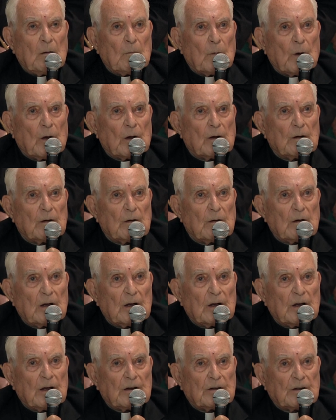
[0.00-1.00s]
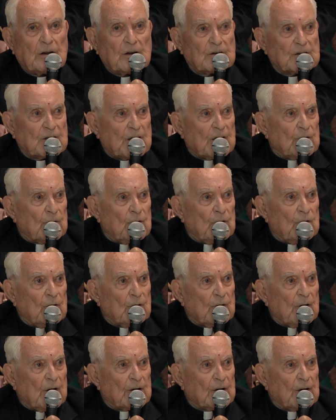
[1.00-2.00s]
but it does get
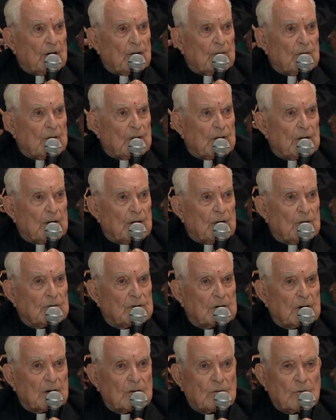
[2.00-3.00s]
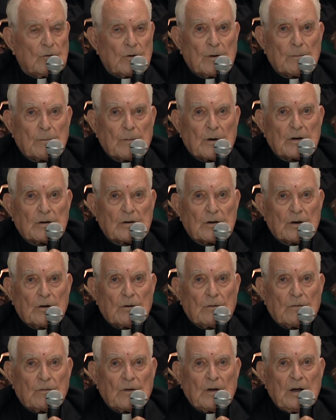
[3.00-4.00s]
old, like everything else, including
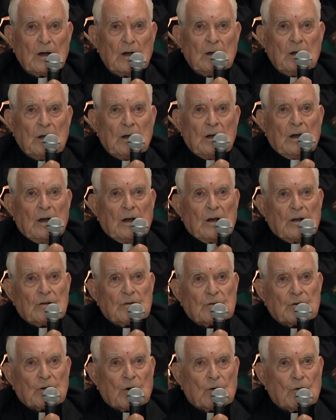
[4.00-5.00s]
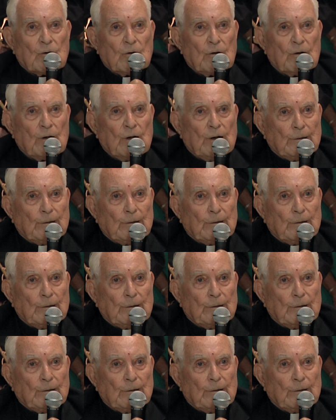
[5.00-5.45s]
myself. So